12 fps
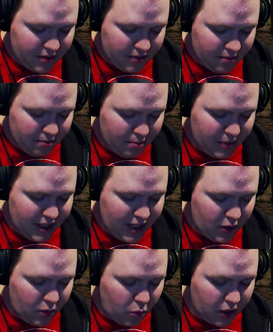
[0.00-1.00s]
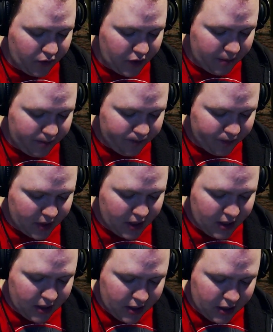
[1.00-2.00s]
beneath one of them. The
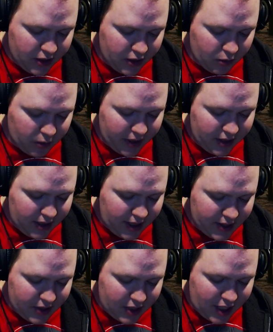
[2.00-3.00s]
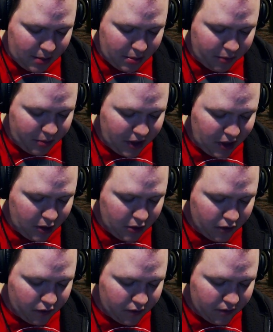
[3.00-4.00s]
ring lies atop a pillar
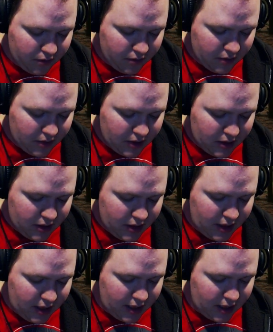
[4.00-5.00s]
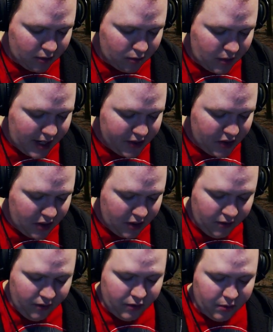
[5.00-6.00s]
rising
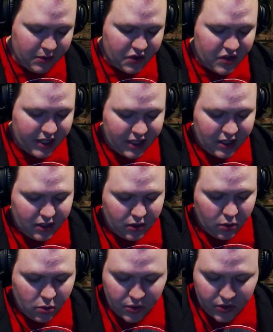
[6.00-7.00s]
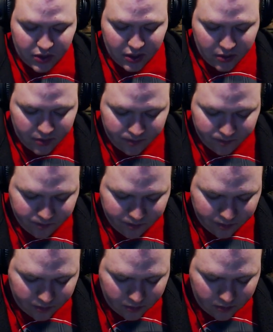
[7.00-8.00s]
from the second cornerstone.
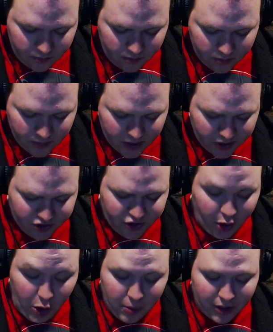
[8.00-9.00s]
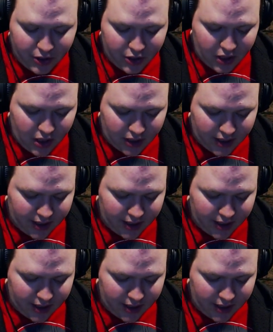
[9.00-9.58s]
Too much talking,